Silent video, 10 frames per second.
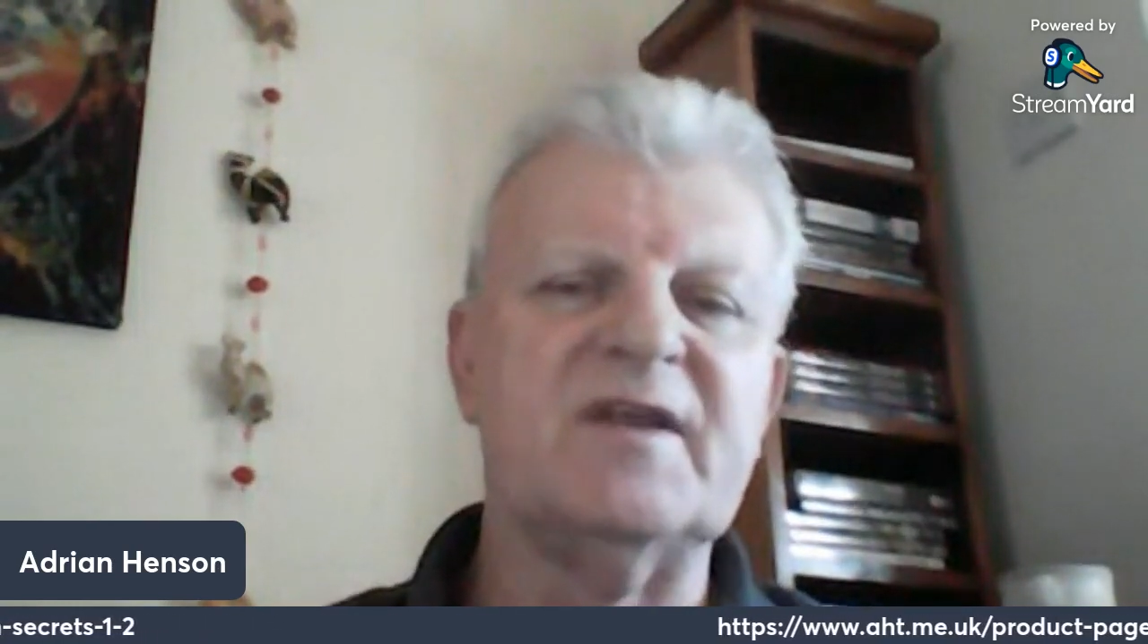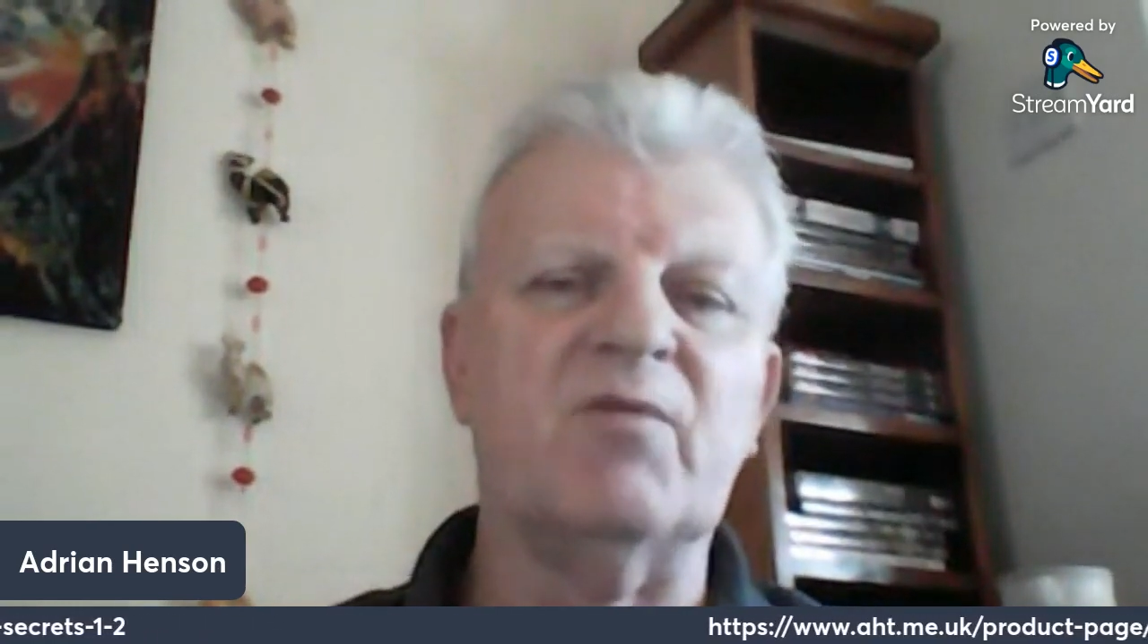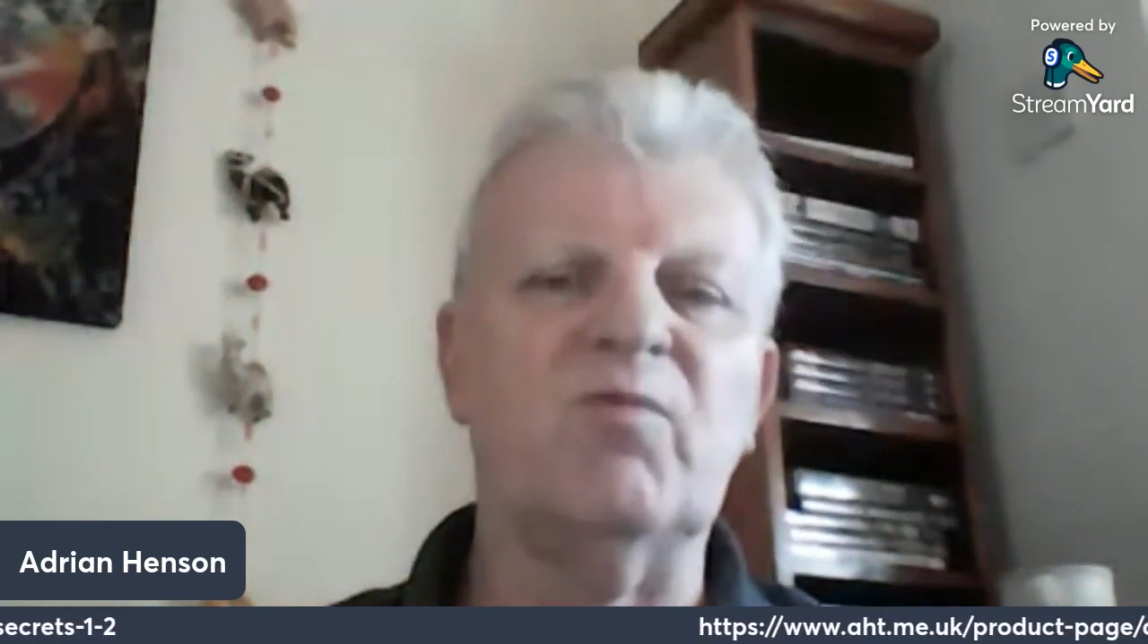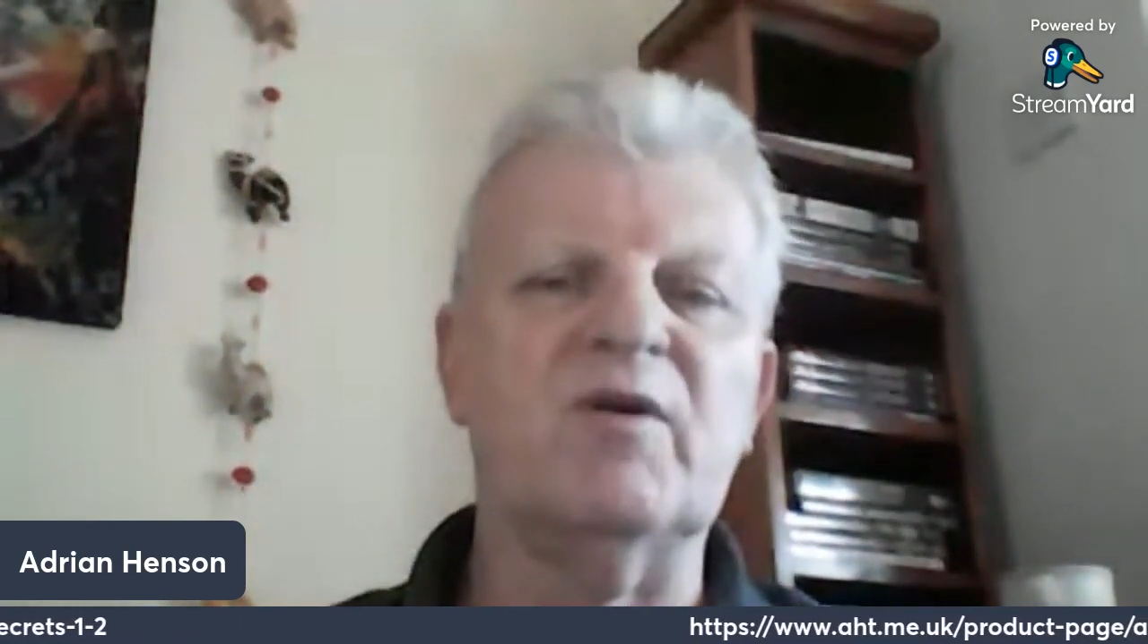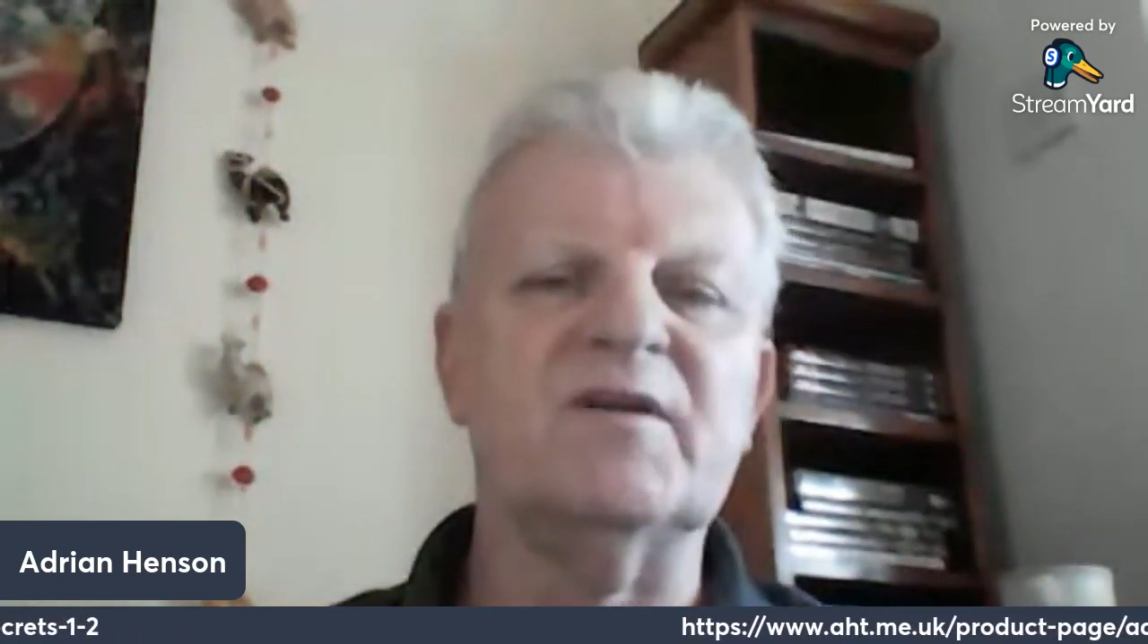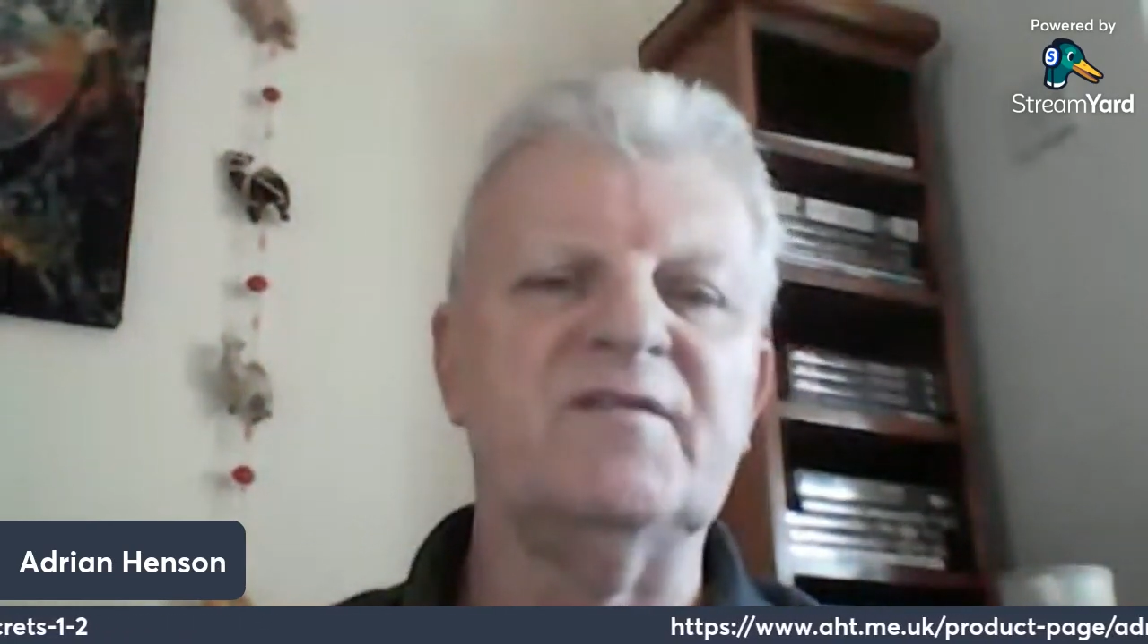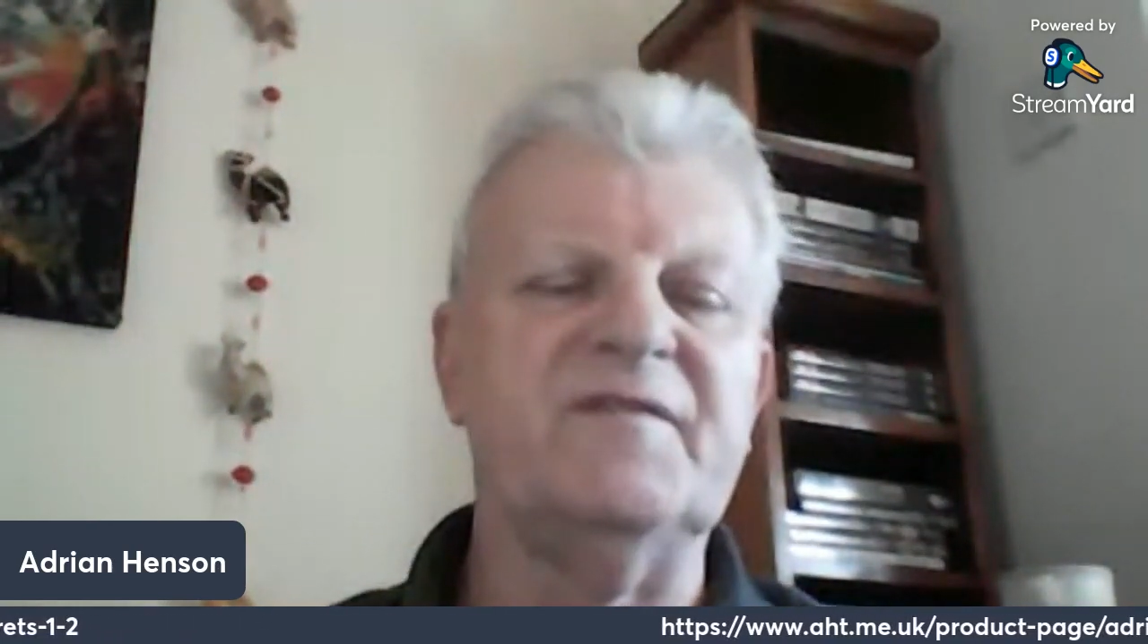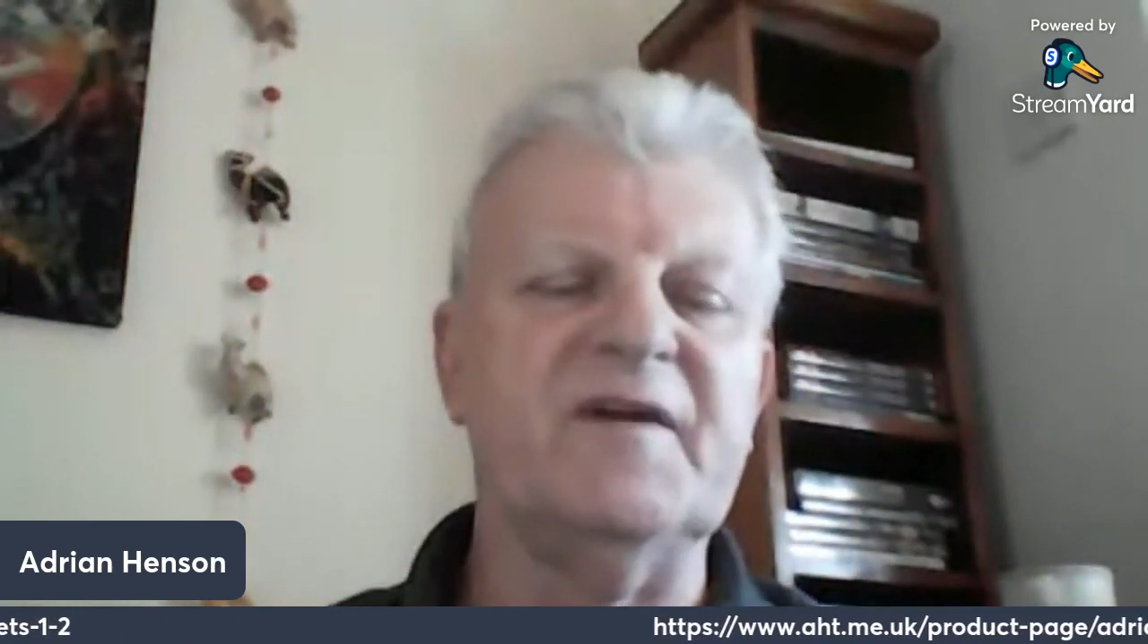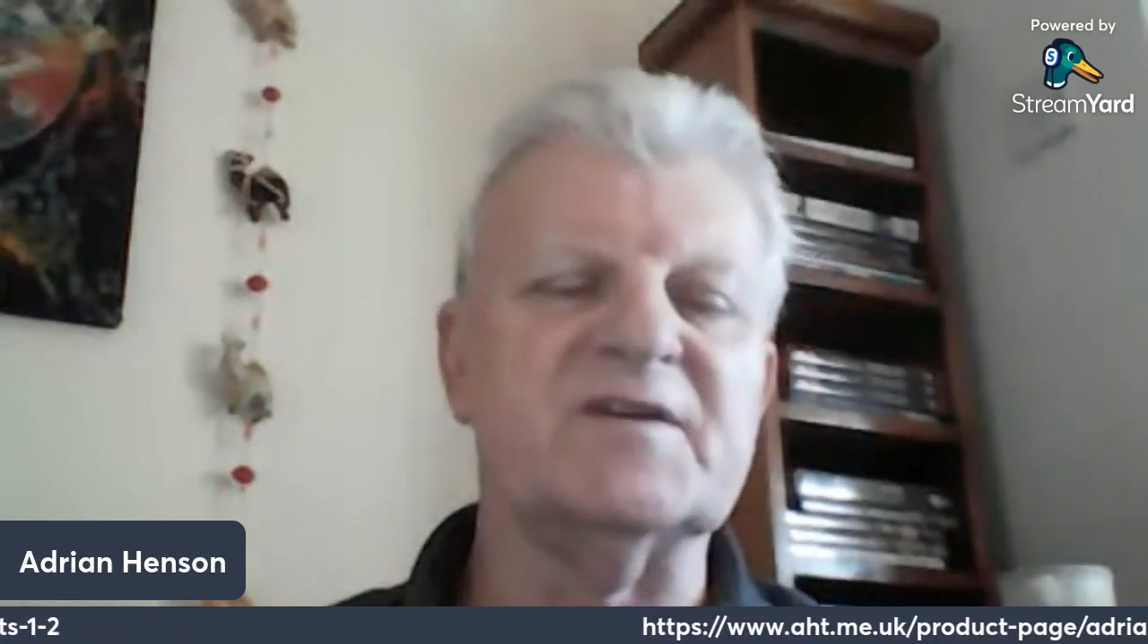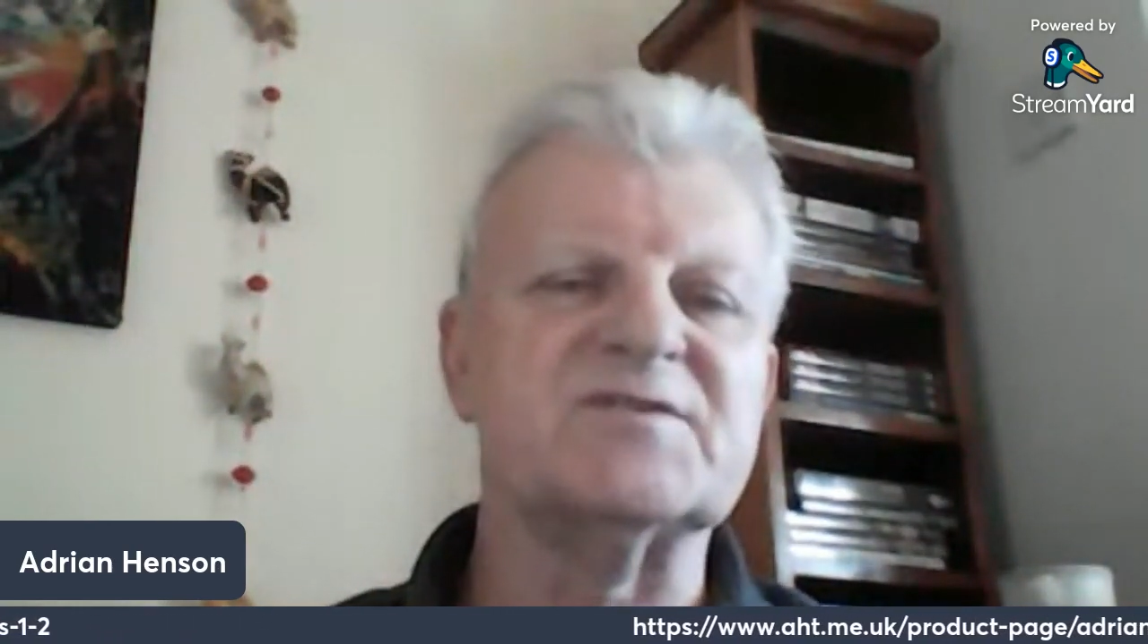Now, one of the
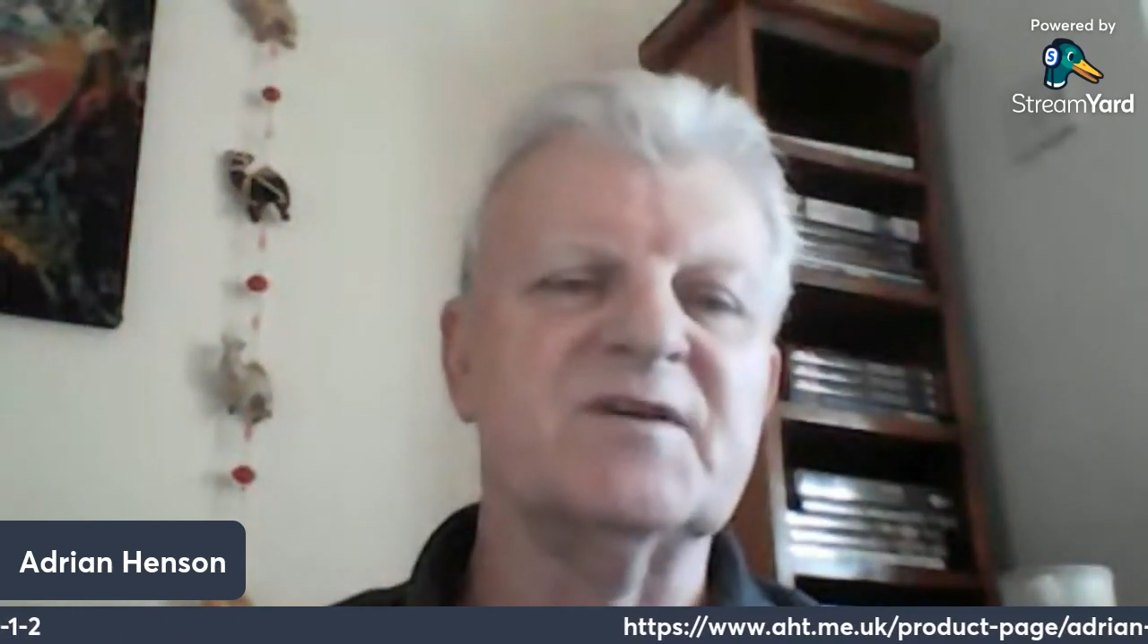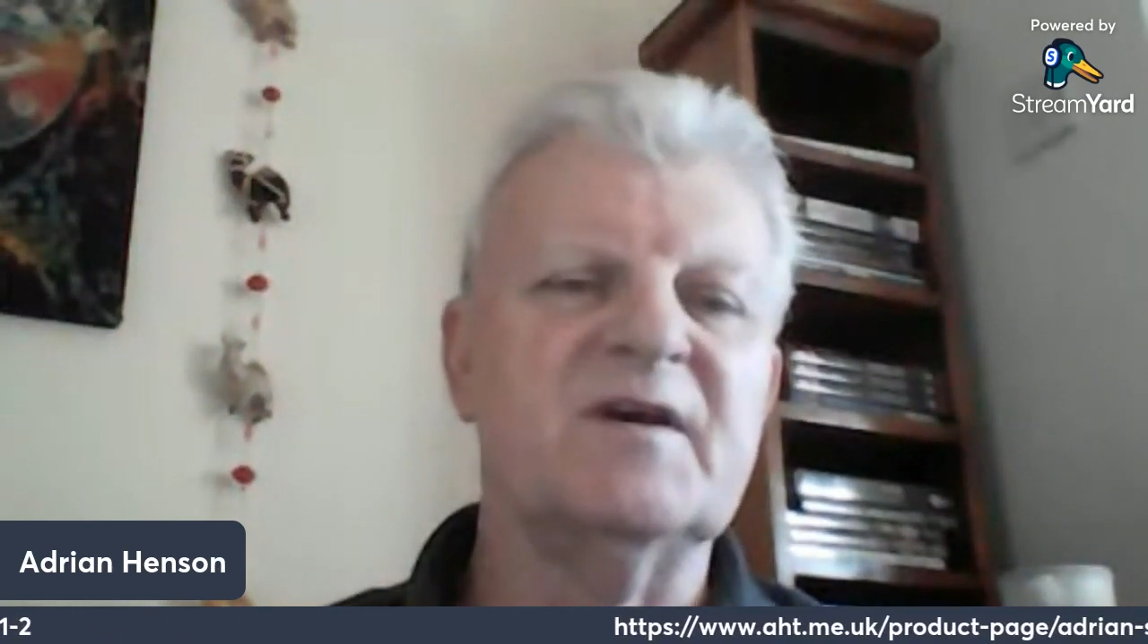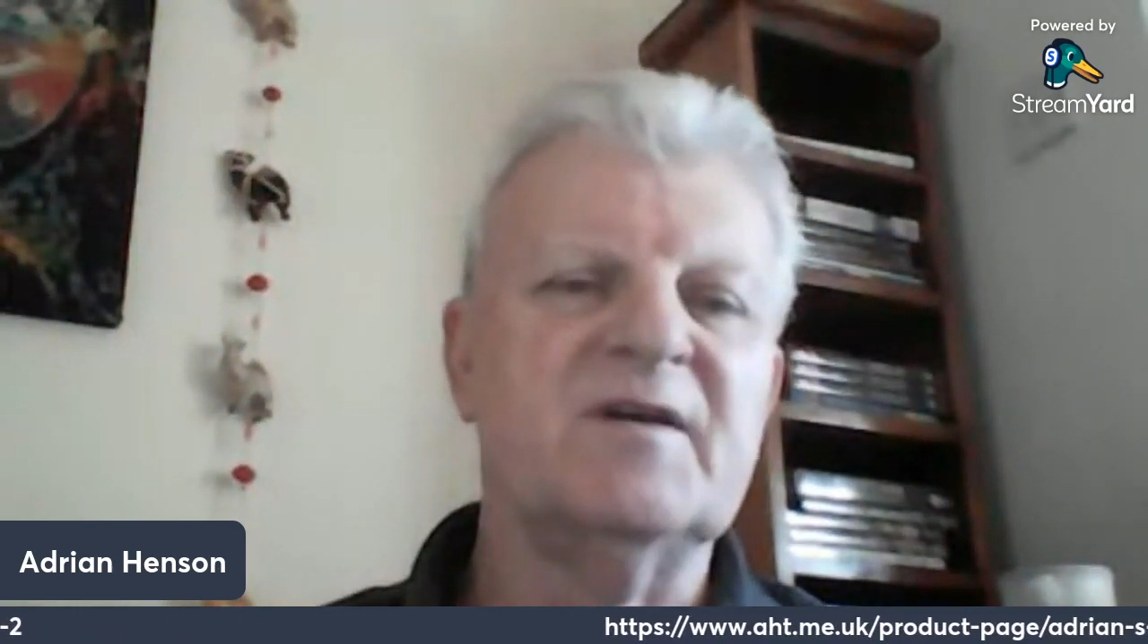things